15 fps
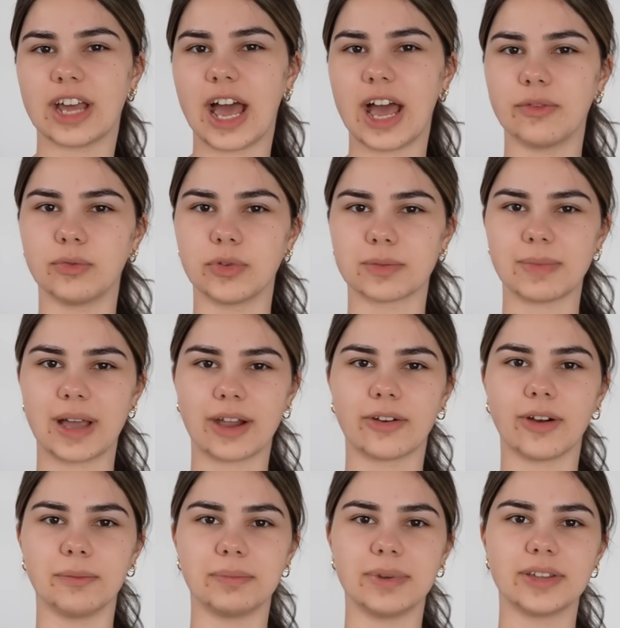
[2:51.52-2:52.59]
have with my
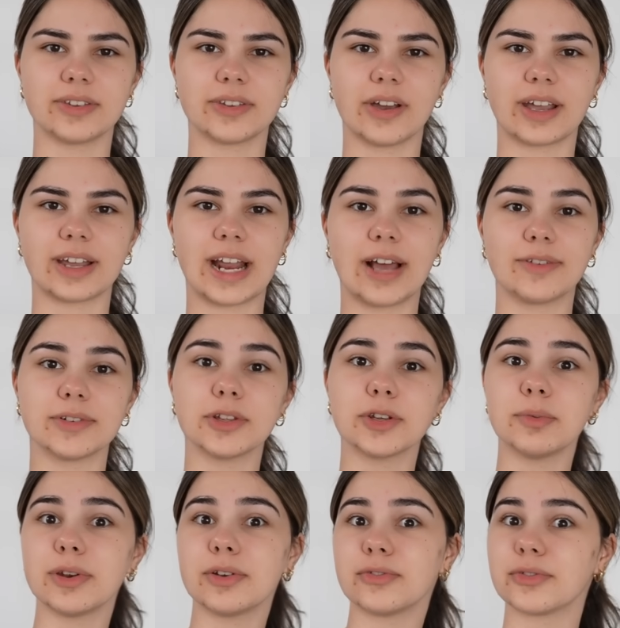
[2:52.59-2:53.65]
crumpet so I can have a
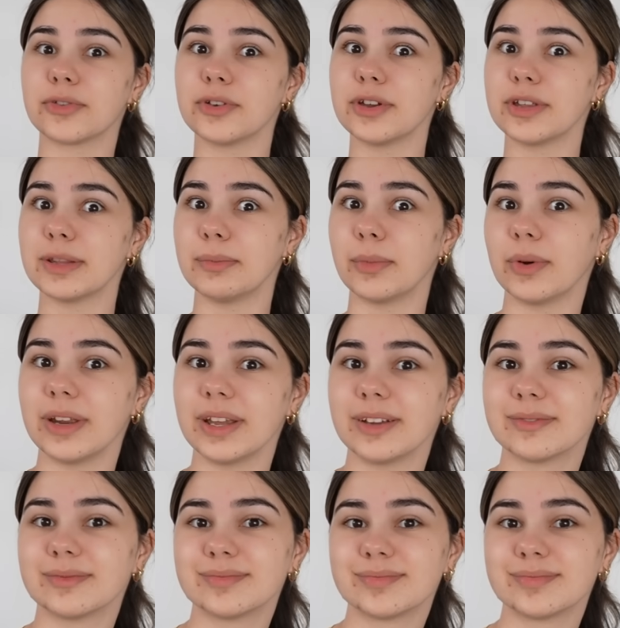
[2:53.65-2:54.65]
little bit of fruit in the morning.